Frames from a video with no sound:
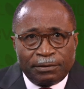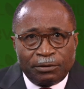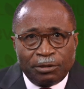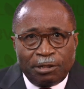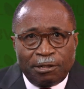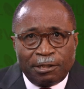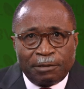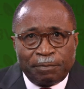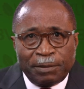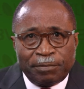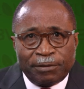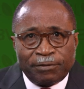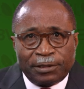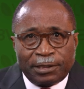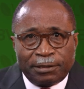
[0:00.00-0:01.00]
to all the
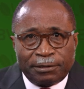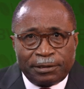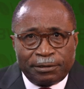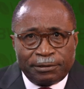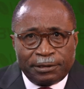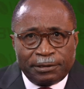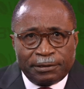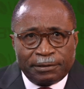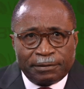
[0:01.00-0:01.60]
people of the territory,